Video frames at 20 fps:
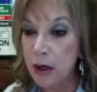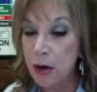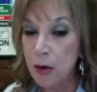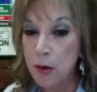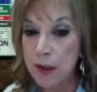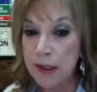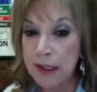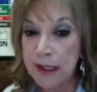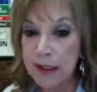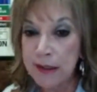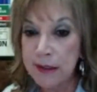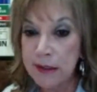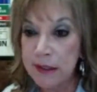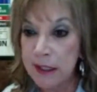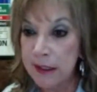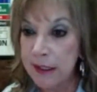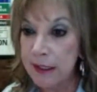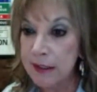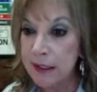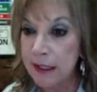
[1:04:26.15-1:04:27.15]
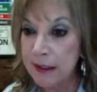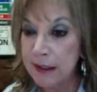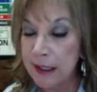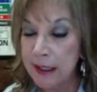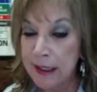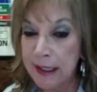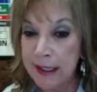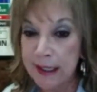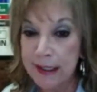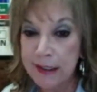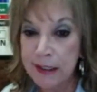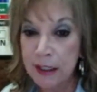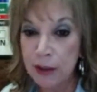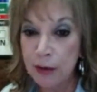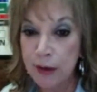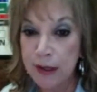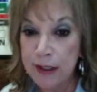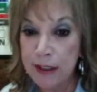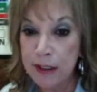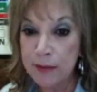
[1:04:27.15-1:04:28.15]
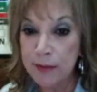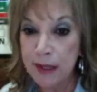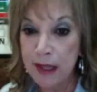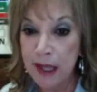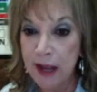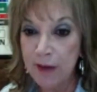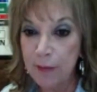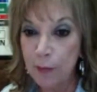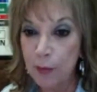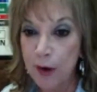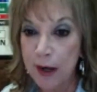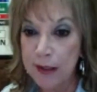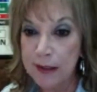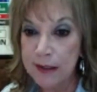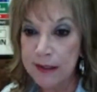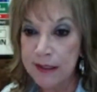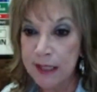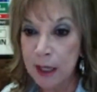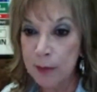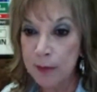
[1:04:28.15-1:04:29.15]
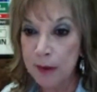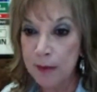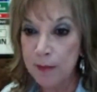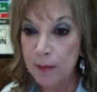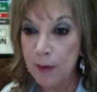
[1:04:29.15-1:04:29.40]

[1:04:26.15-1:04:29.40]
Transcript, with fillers: What techniques can I integrate into my life practice to help me